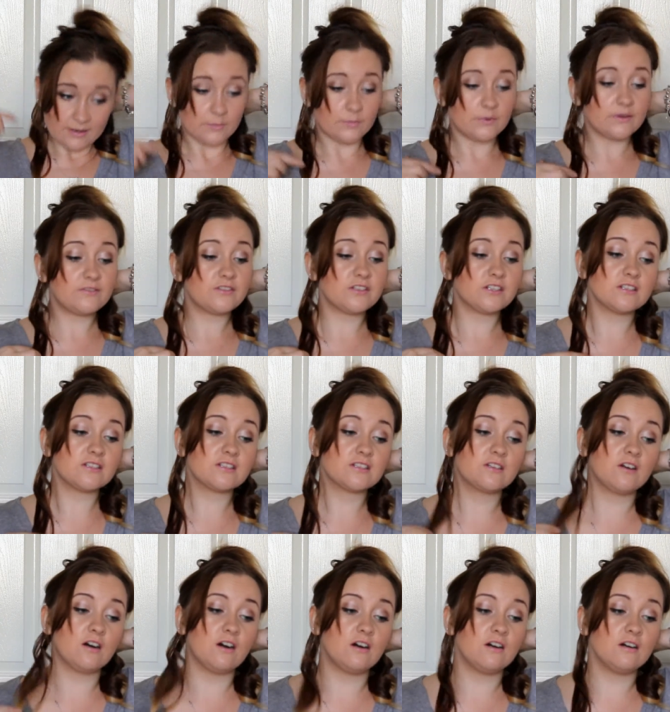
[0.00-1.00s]
we've just
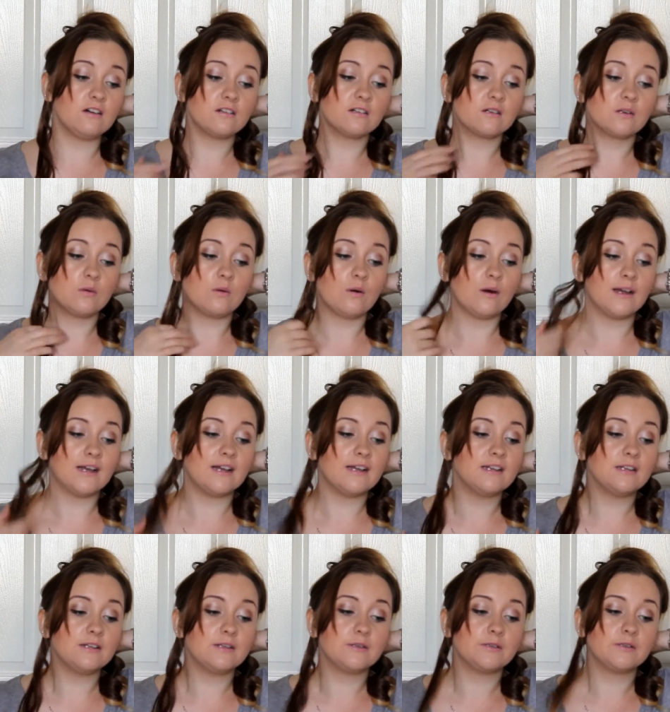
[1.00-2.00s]
got quite a
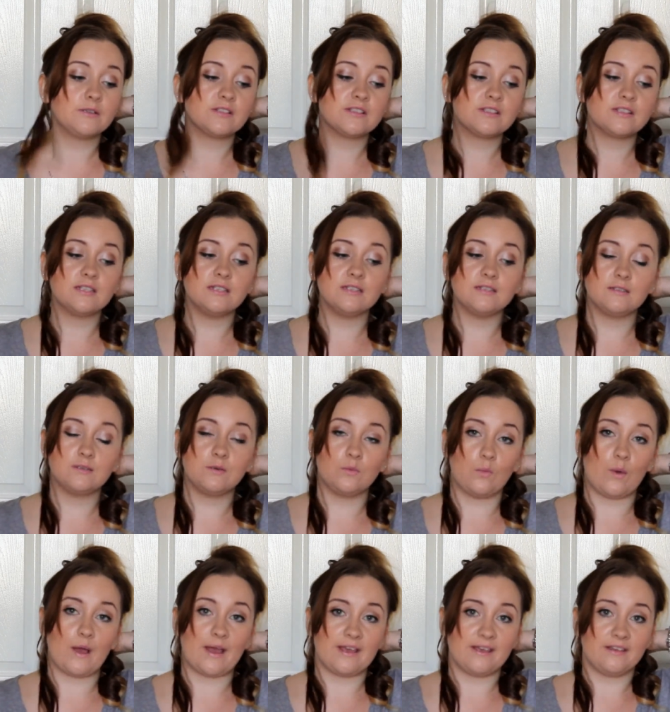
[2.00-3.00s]
loose
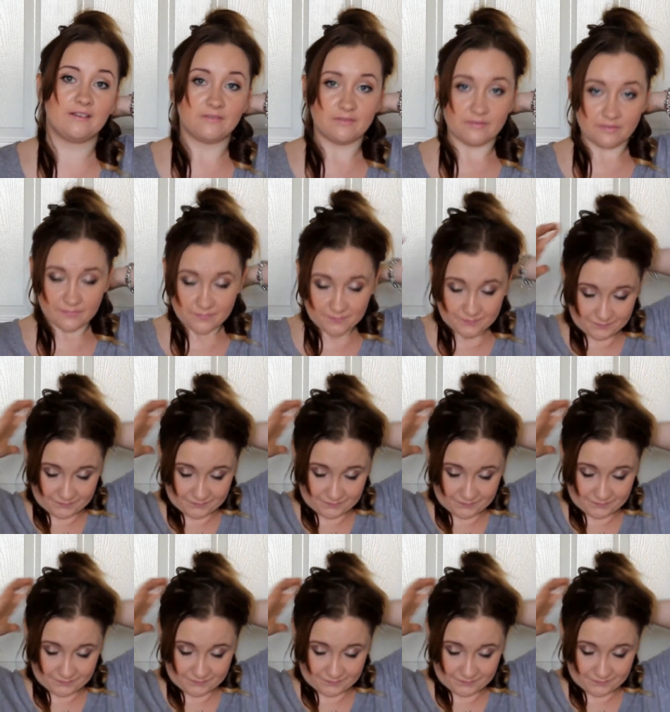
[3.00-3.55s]
wave.